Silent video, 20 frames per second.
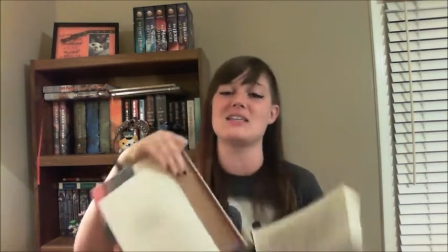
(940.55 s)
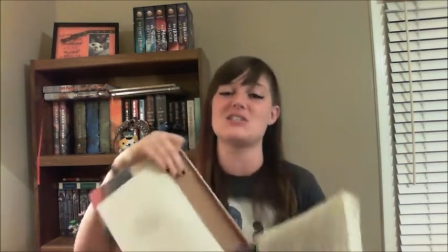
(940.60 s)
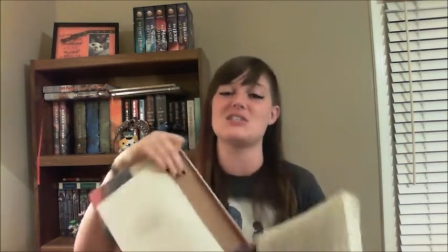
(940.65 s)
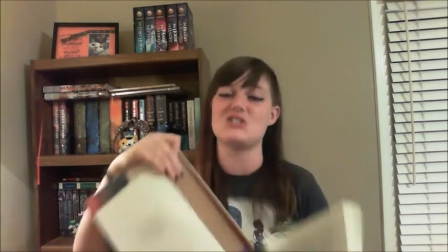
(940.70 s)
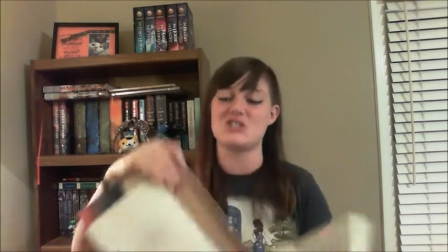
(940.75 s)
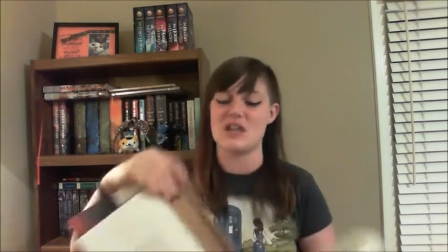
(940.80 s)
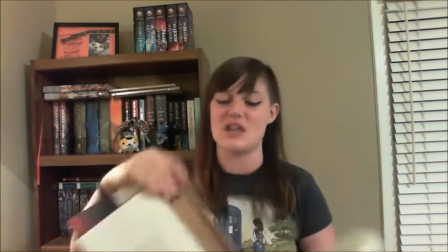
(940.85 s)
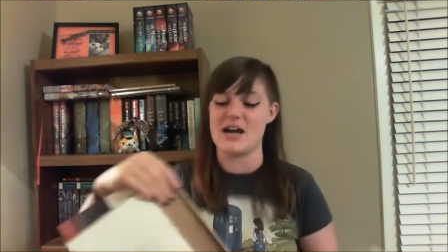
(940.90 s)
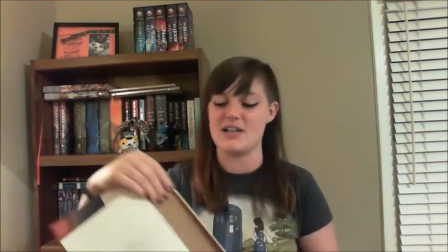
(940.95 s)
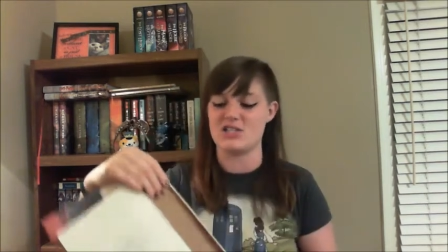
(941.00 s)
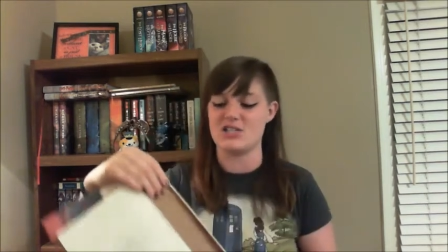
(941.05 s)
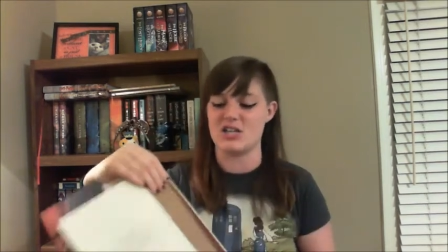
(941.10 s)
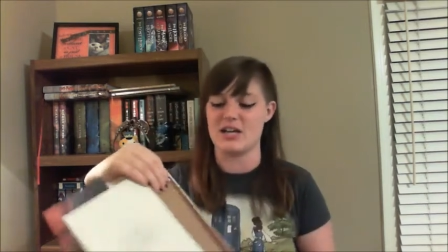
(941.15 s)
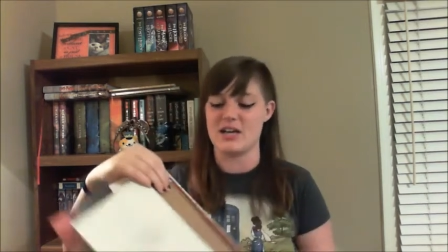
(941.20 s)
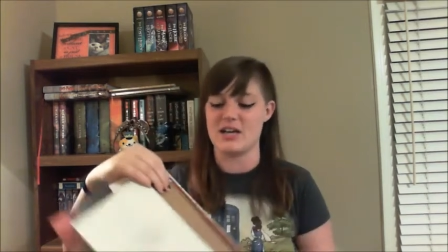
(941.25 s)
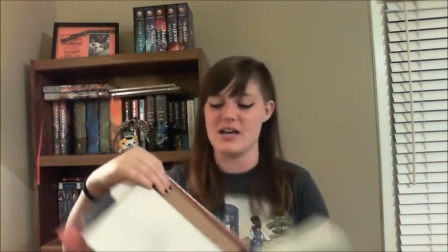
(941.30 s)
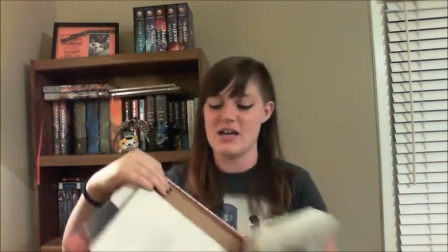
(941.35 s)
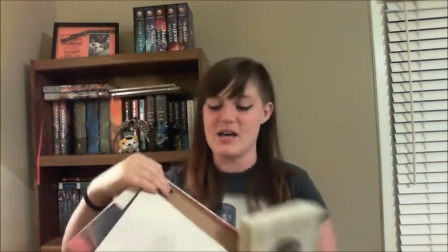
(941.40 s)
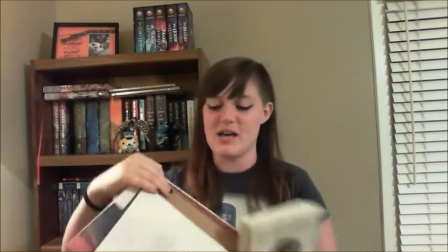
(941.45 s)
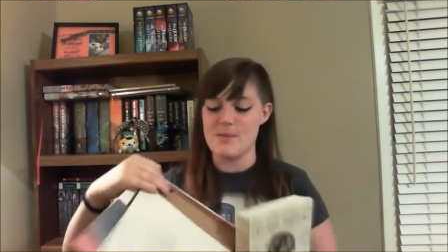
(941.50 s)
It's tragic.
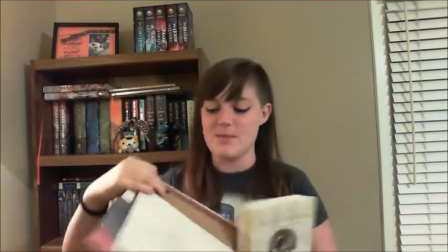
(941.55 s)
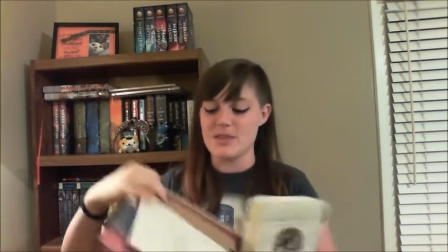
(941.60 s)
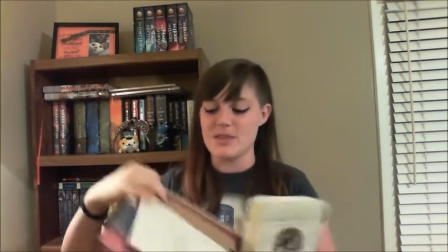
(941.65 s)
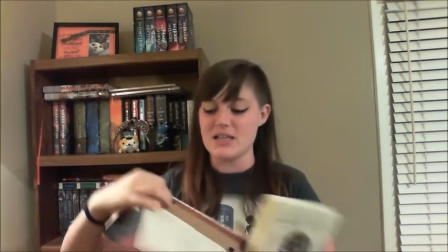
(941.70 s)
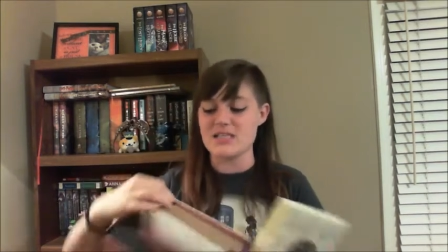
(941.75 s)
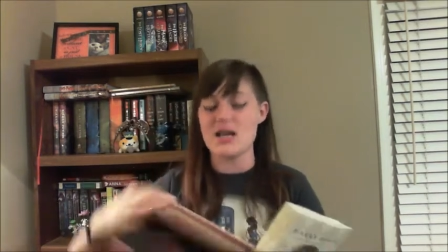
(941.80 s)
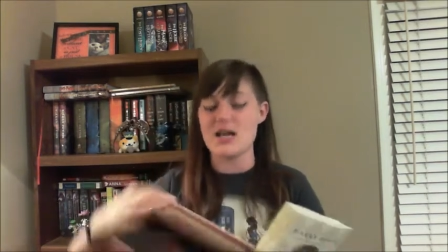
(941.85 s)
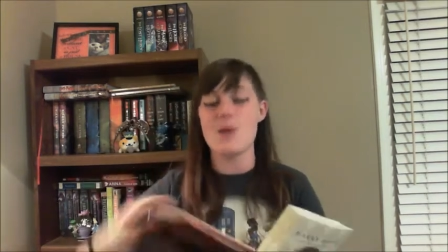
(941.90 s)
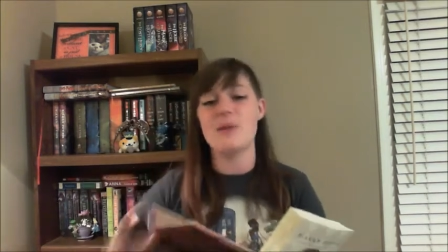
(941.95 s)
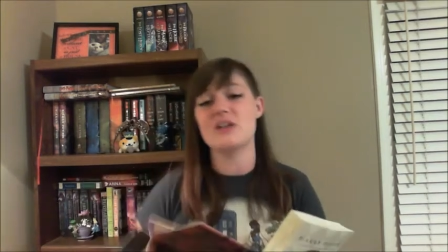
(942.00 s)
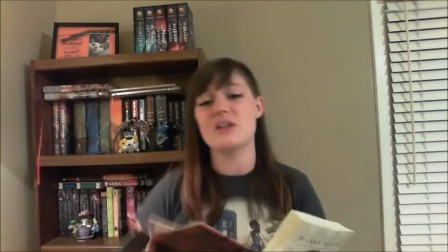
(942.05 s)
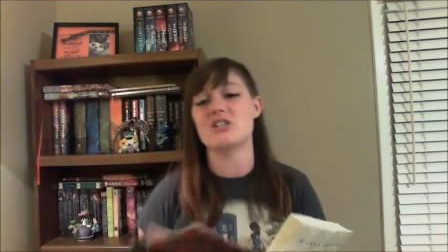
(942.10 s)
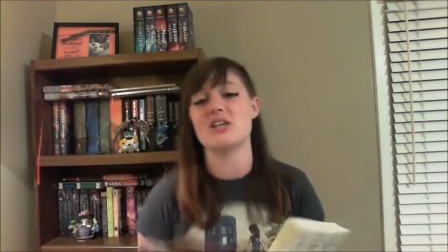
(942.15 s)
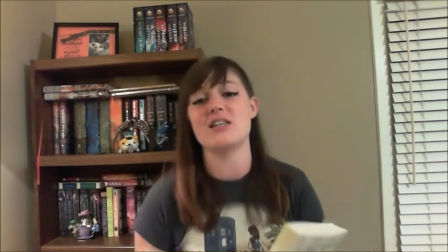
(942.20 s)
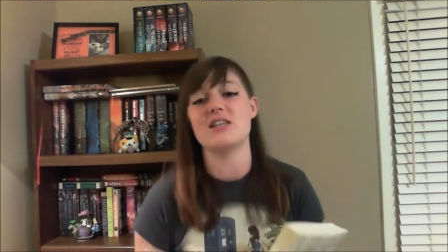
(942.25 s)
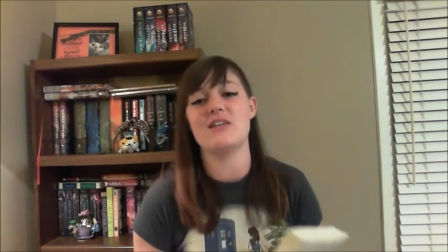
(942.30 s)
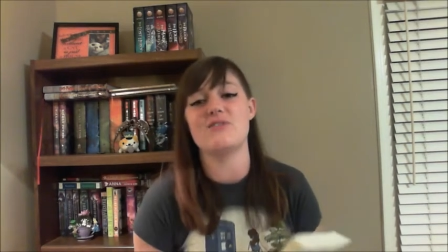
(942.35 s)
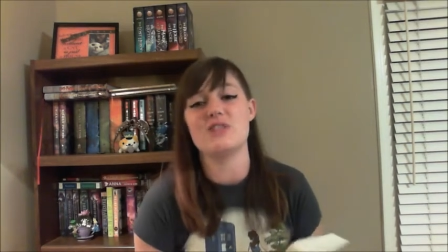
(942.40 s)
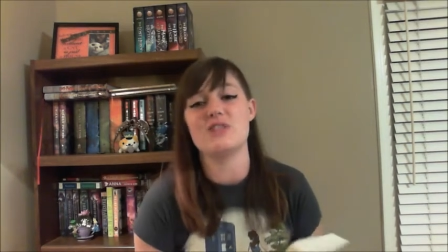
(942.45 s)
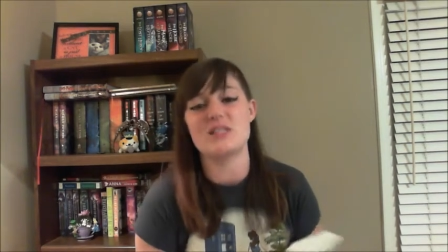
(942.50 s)
But that's how much I
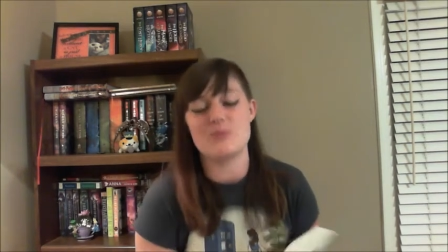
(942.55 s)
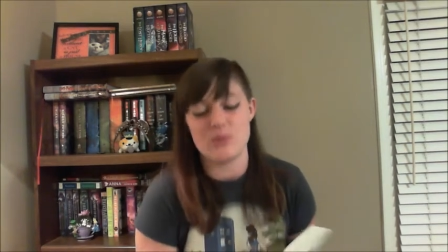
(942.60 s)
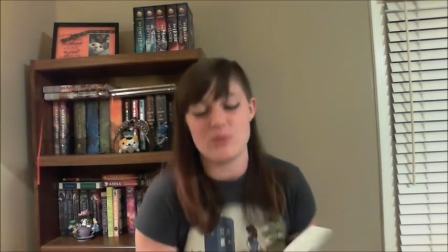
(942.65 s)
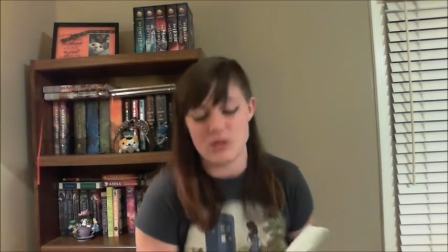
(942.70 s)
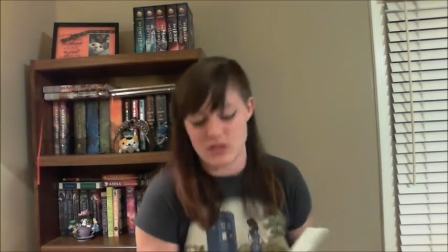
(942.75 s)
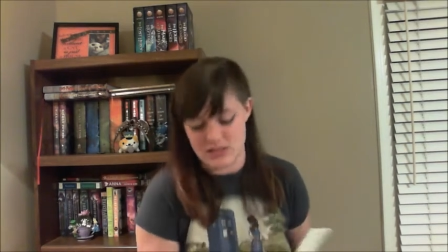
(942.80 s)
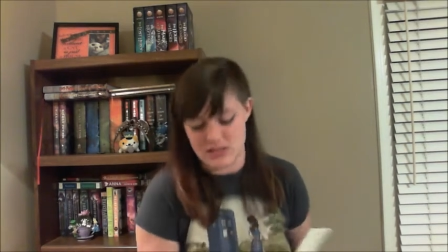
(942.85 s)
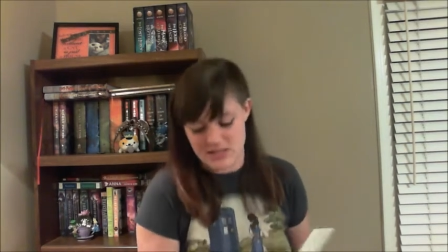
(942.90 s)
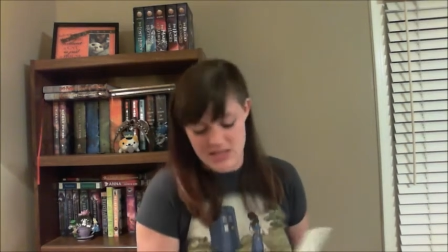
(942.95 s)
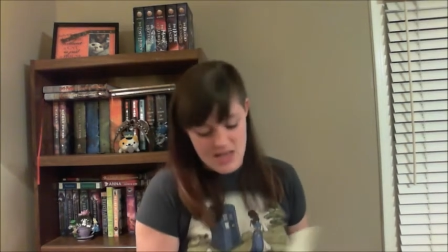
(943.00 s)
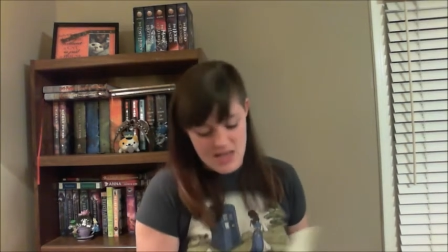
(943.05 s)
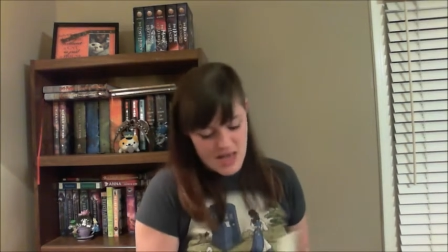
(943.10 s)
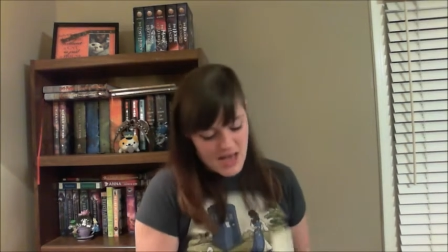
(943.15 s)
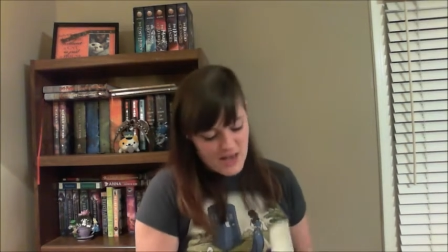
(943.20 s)
love these books.